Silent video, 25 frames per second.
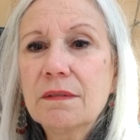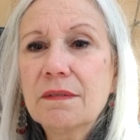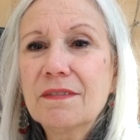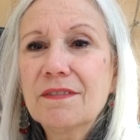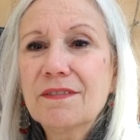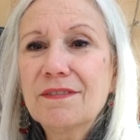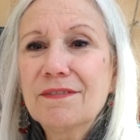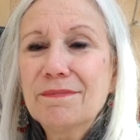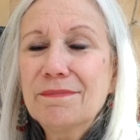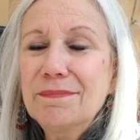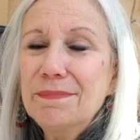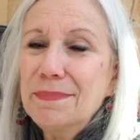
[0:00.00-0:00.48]

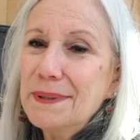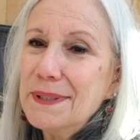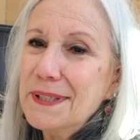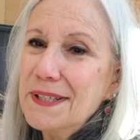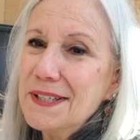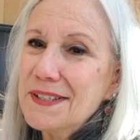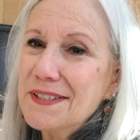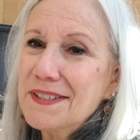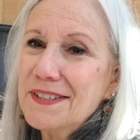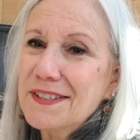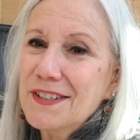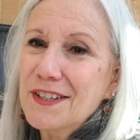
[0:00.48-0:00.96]
please
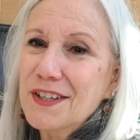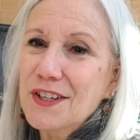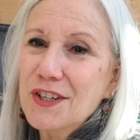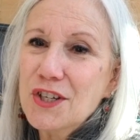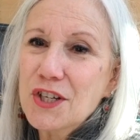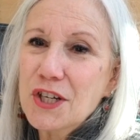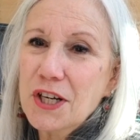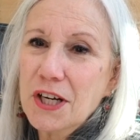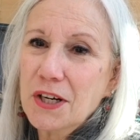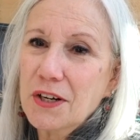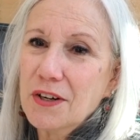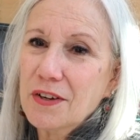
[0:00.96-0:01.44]
share
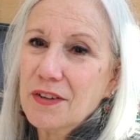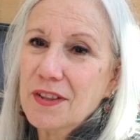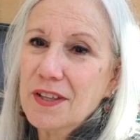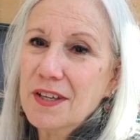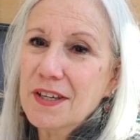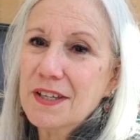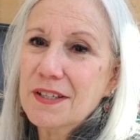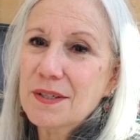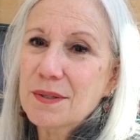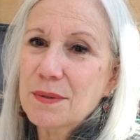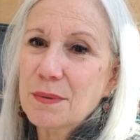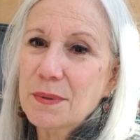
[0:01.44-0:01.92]
this
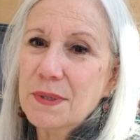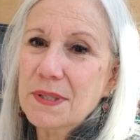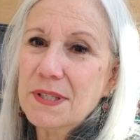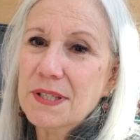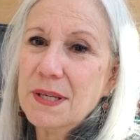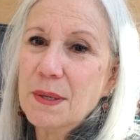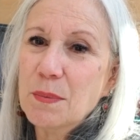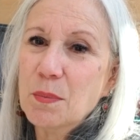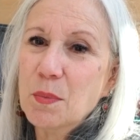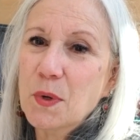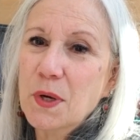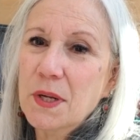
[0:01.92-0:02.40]
with
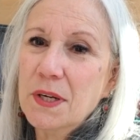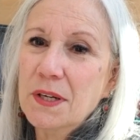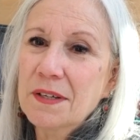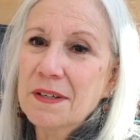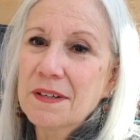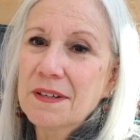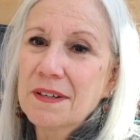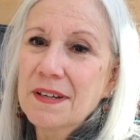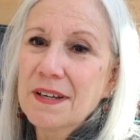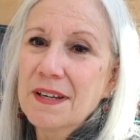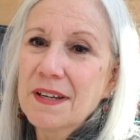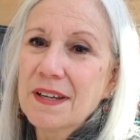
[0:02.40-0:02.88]
someone.
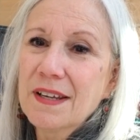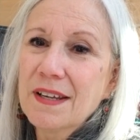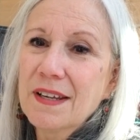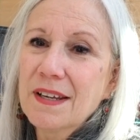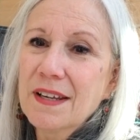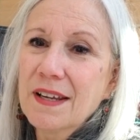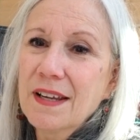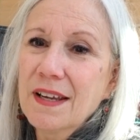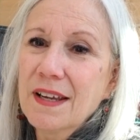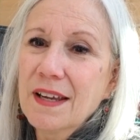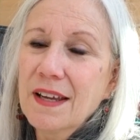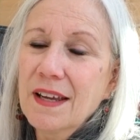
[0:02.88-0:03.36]

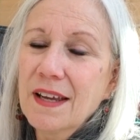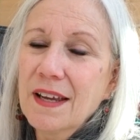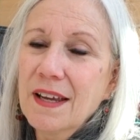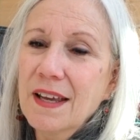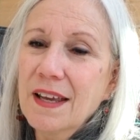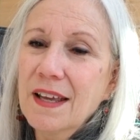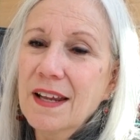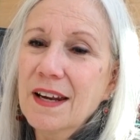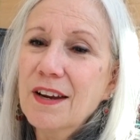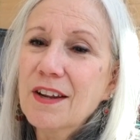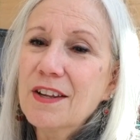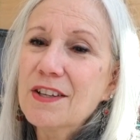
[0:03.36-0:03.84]
And
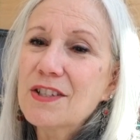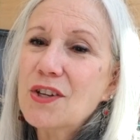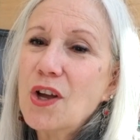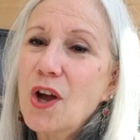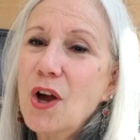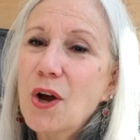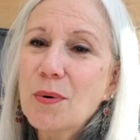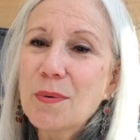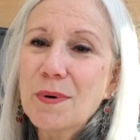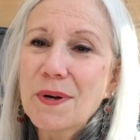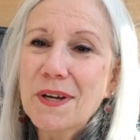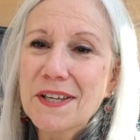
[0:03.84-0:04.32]
as
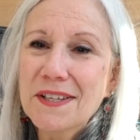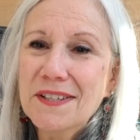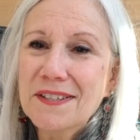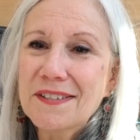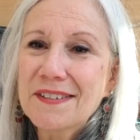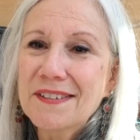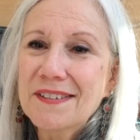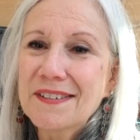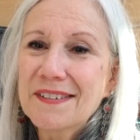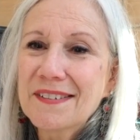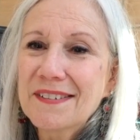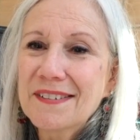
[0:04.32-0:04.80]
always,
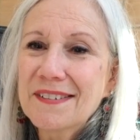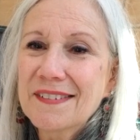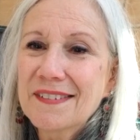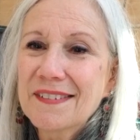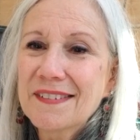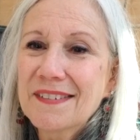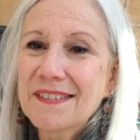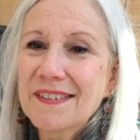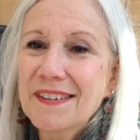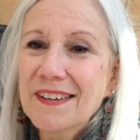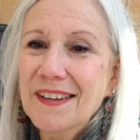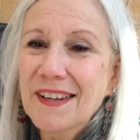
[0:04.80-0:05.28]

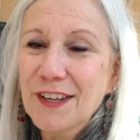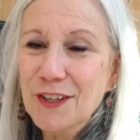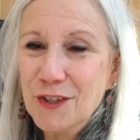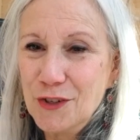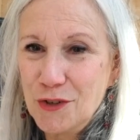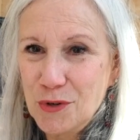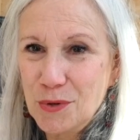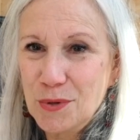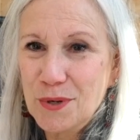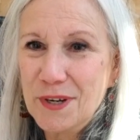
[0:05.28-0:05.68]
enjoy.